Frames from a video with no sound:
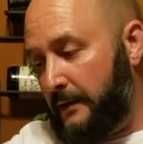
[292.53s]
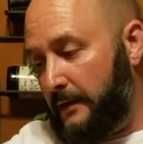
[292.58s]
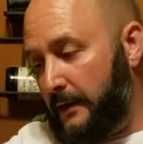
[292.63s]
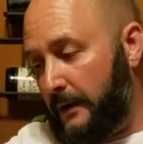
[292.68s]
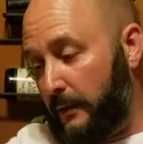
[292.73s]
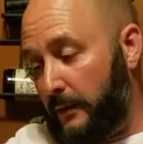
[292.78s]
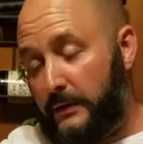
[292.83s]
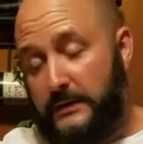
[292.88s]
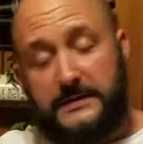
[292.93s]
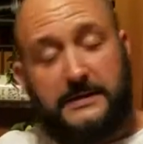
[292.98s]
I
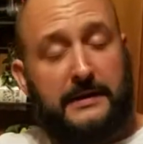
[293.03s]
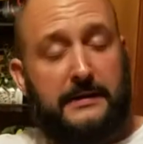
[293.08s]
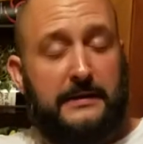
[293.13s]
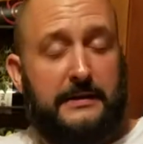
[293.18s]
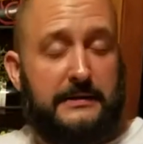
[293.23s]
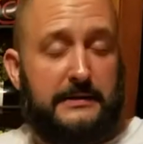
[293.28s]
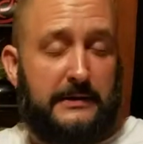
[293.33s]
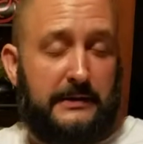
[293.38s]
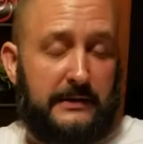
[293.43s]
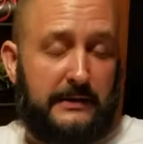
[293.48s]
will say
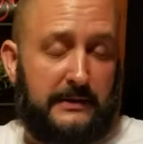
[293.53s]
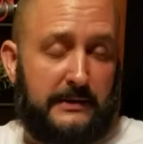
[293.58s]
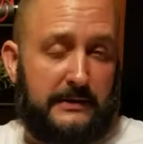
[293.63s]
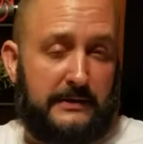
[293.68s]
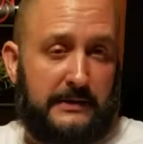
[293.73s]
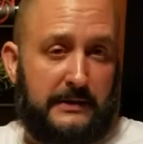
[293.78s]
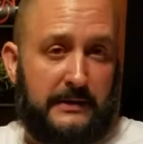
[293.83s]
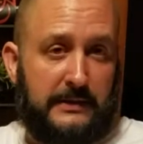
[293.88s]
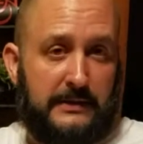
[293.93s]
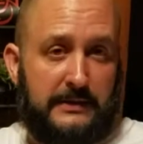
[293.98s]

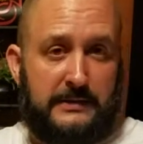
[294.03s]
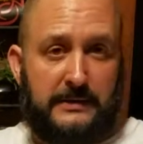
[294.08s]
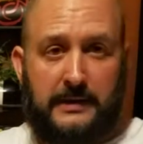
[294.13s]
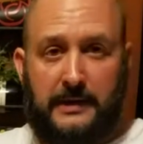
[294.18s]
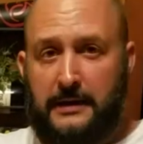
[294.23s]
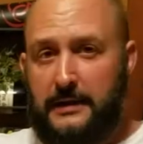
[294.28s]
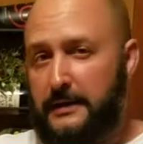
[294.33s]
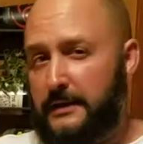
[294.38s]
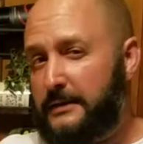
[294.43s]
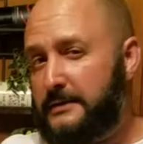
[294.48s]
this: it's
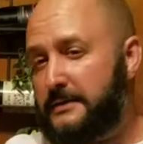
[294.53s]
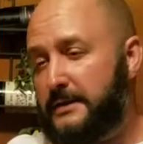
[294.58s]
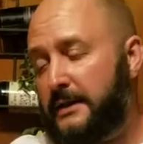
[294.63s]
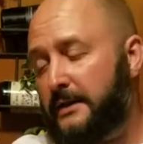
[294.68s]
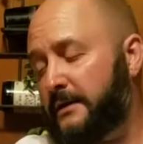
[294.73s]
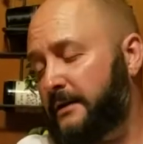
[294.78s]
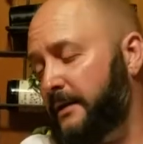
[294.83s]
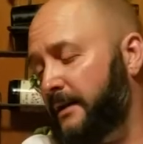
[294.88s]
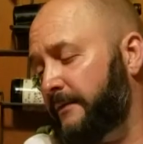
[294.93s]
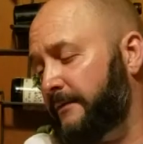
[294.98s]
not
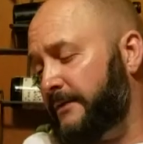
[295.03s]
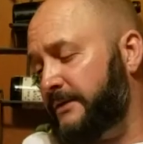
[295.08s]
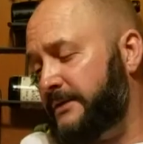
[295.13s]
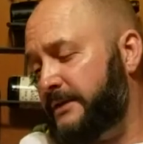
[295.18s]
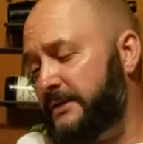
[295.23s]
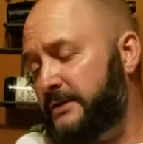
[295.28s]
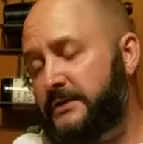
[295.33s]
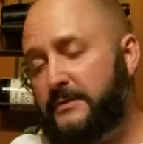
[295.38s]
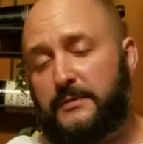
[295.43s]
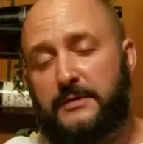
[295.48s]
a
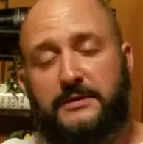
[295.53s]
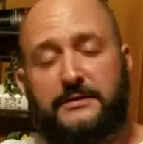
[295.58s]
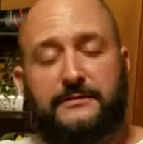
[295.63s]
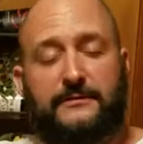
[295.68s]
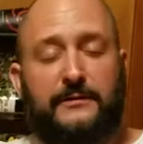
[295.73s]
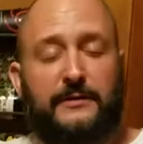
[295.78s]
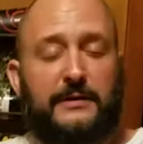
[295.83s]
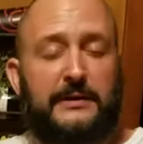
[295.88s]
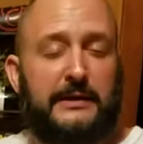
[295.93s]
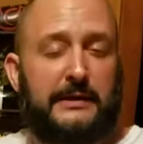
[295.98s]
conversation piece
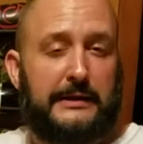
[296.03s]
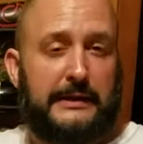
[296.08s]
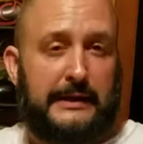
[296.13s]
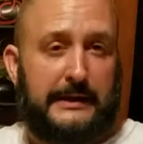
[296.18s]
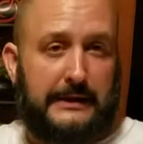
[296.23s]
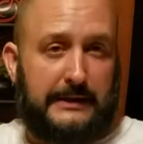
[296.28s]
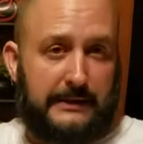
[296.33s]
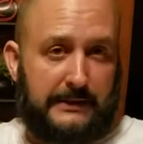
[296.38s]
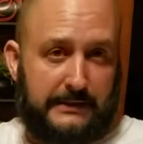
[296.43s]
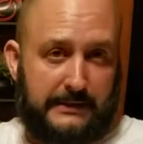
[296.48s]
for the
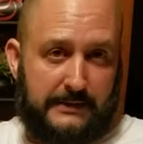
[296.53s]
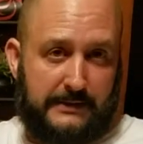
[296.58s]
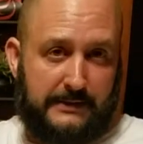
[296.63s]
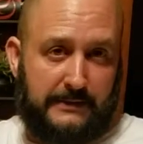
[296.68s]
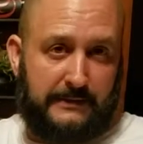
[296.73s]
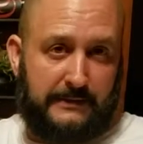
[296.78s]
ladies.